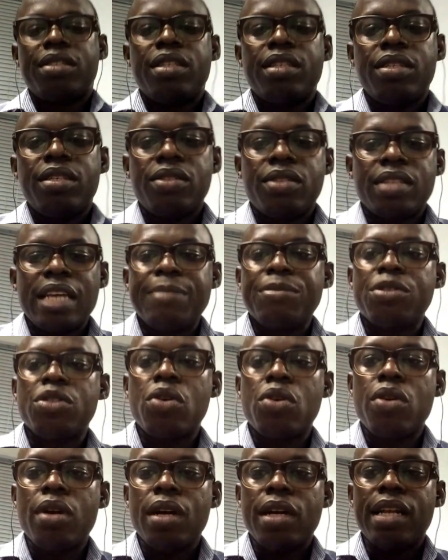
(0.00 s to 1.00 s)
the
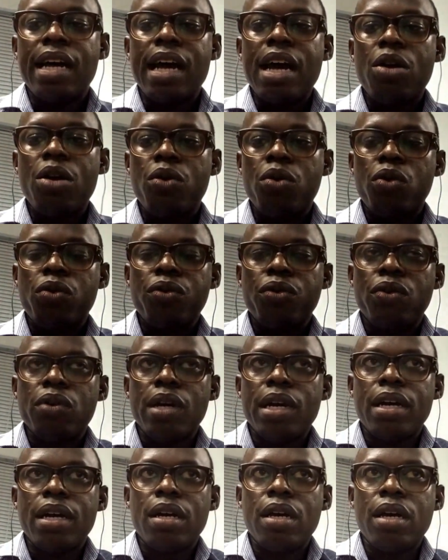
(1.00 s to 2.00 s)
Samsung and
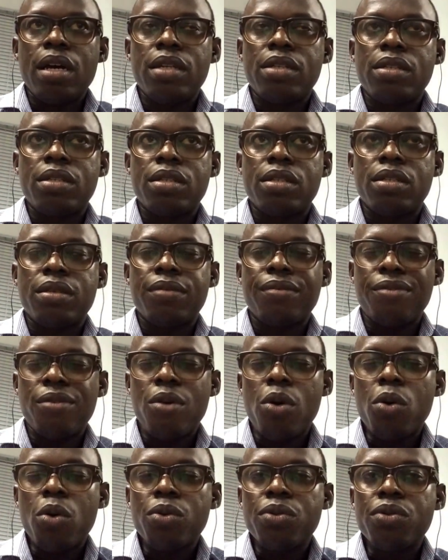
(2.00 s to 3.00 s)
iOS
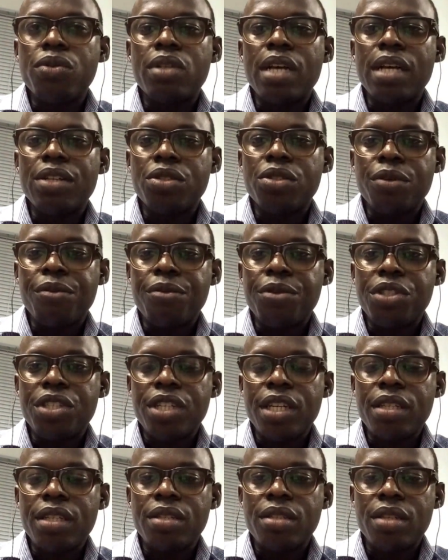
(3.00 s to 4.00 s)
phones are
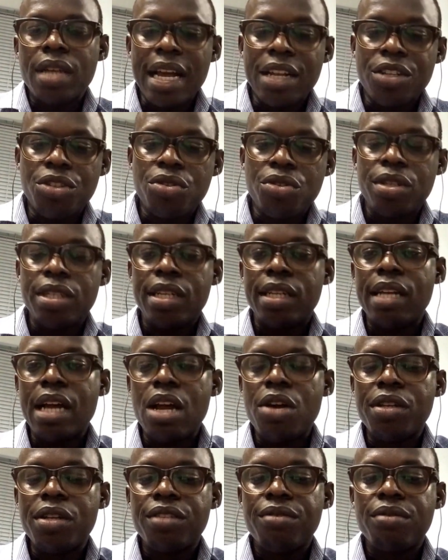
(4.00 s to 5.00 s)
sufficient, Android and
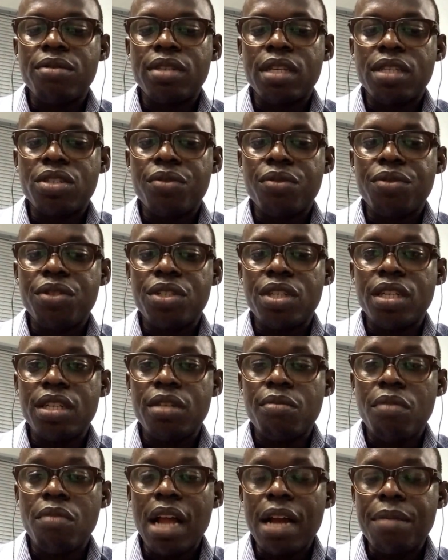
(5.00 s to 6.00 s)
iOS phones are sufficient, the
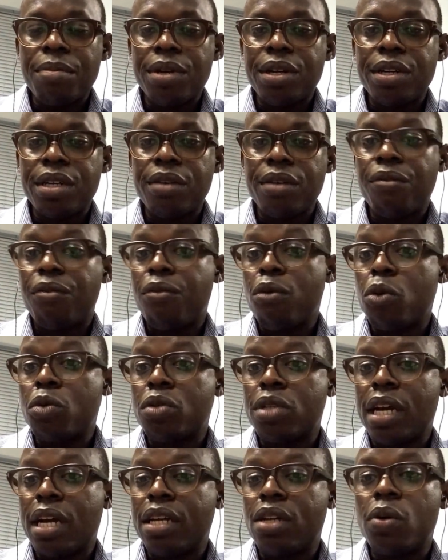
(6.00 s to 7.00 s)
BlackBerry phones
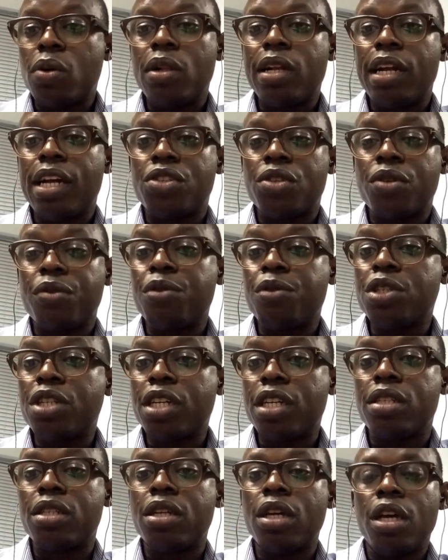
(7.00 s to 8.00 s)
are equally as sufficient.
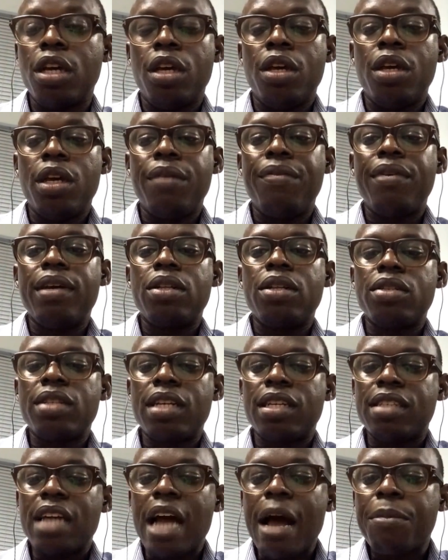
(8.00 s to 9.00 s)
If you're not
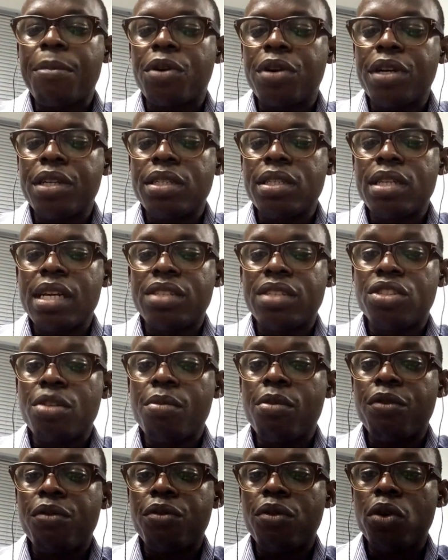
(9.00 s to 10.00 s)
as app crazy as some
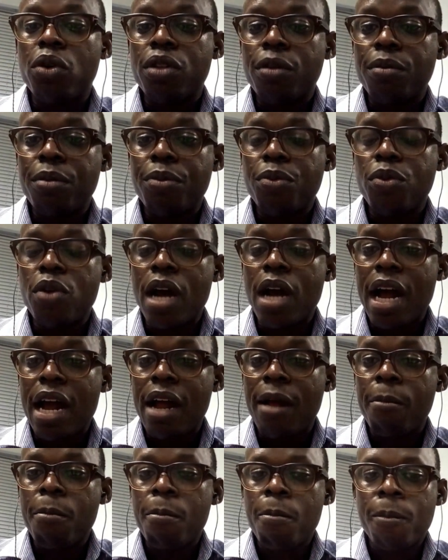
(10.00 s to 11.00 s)
of other people are,
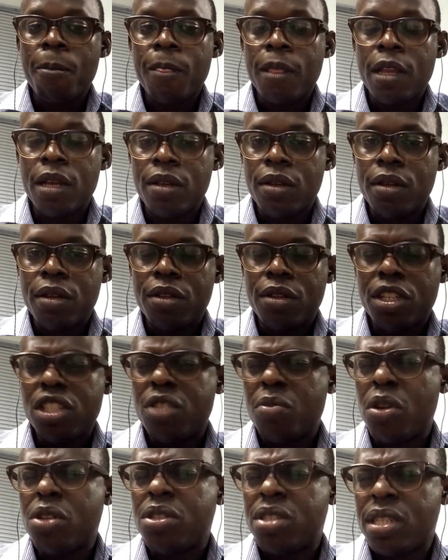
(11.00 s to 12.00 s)
these
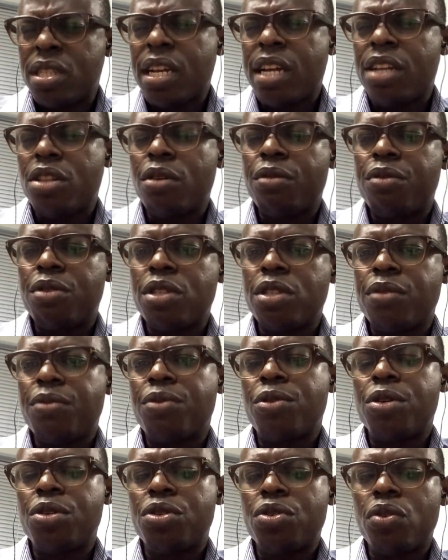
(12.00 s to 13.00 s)
pluses are enough reason for
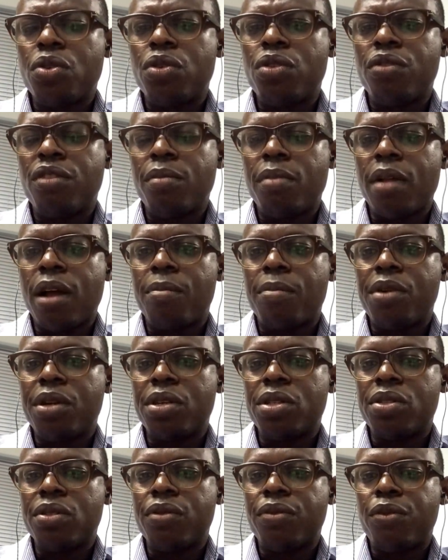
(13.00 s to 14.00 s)
you to go to
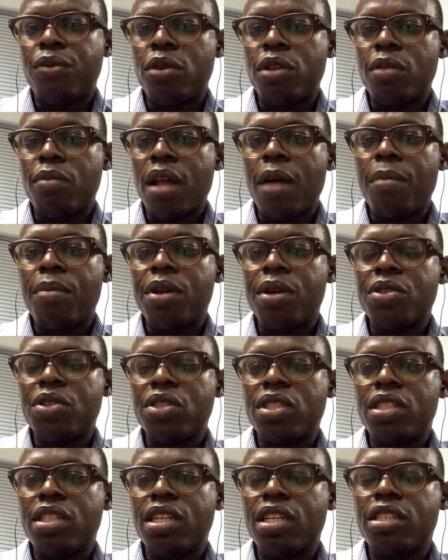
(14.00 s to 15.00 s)
the BlackBerry
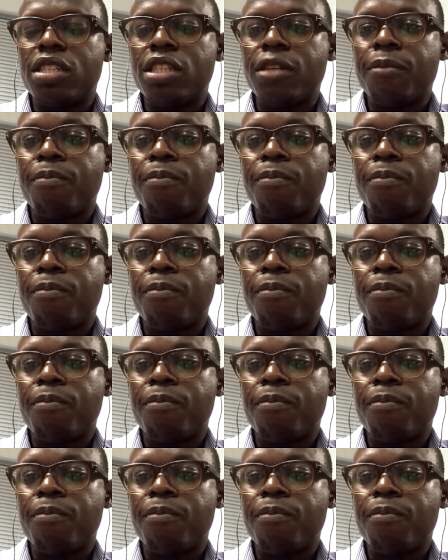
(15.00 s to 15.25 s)
Z30.